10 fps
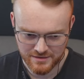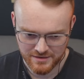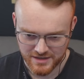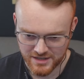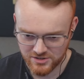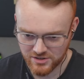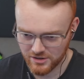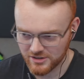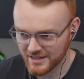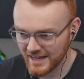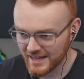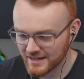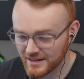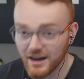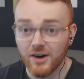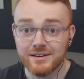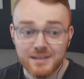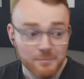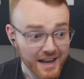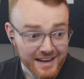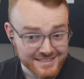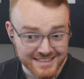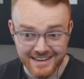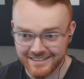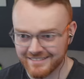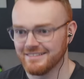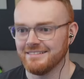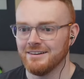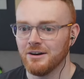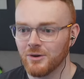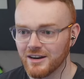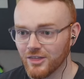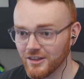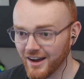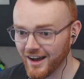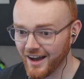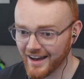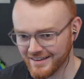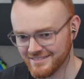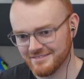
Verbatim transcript: And you're no longer naked. I know. It's amazing. Who would have thought?